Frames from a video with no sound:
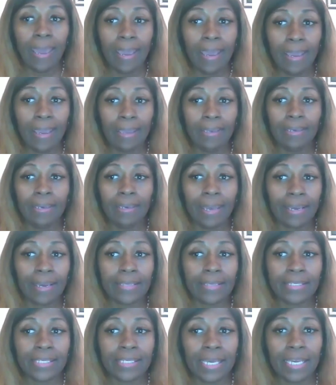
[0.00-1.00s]
And like
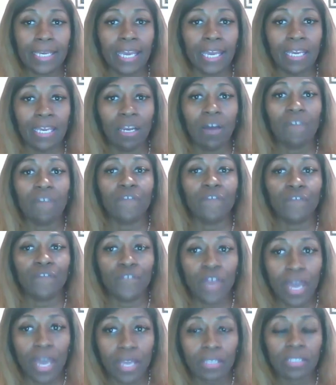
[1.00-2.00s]
I said, it
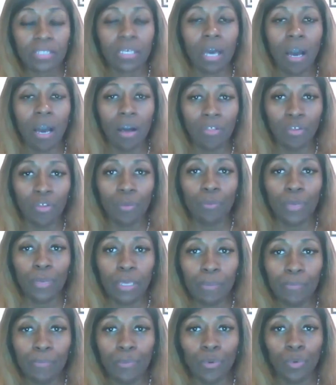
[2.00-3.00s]
affects other
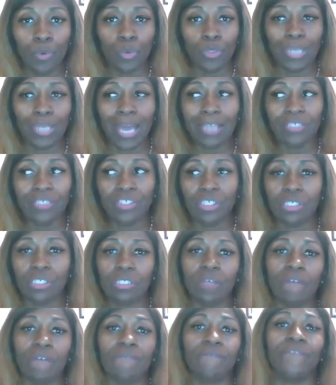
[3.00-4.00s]
people, not
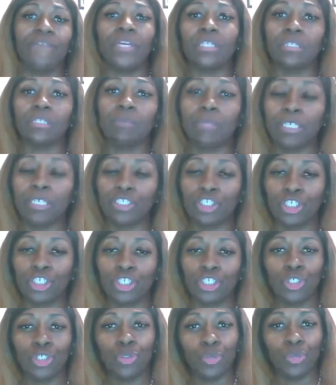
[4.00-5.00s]
just the victim that you're
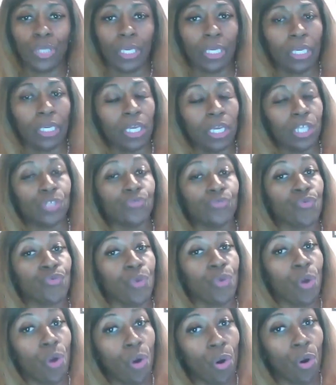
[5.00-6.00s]
shooting. It's
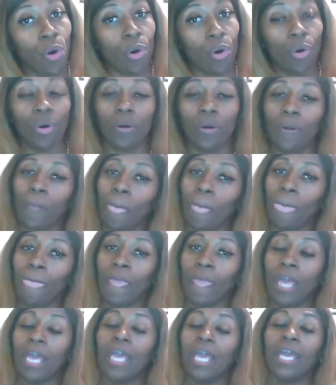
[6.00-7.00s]
wrong.
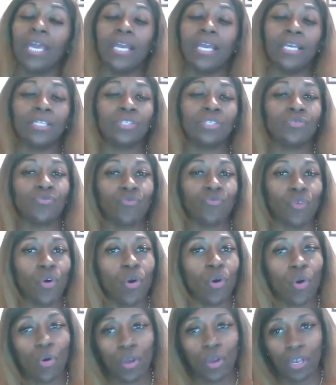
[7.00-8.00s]
It's
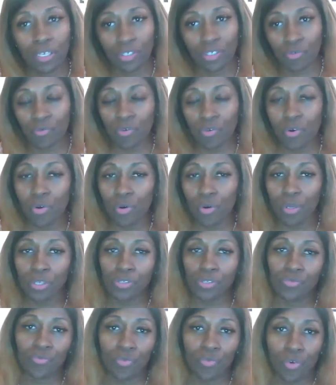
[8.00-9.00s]
wrong. It's wrong.
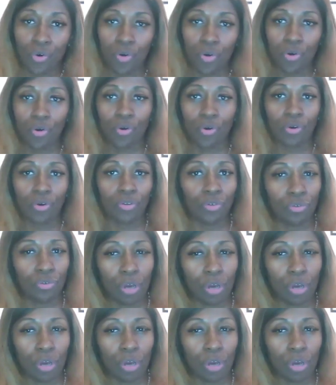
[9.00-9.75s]
It's wrong.